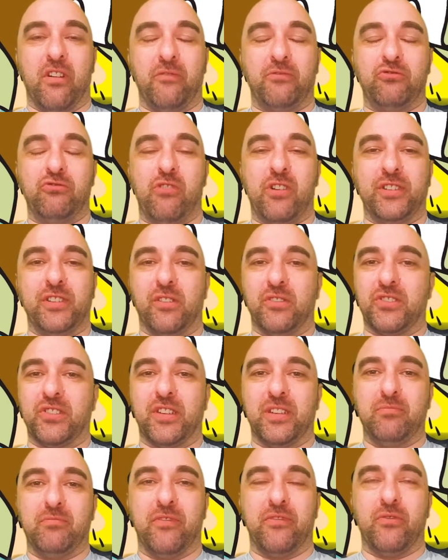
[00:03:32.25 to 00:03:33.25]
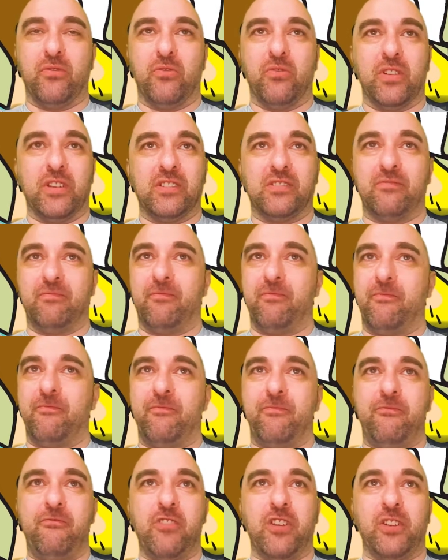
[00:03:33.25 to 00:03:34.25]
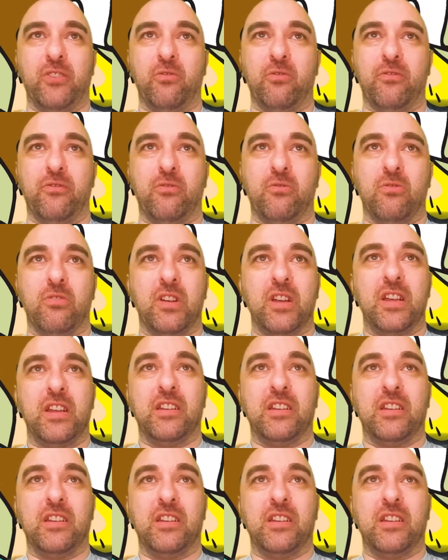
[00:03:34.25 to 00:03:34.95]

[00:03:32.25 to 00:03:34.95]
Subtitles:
I've tried no sleep before. It's freaking awful.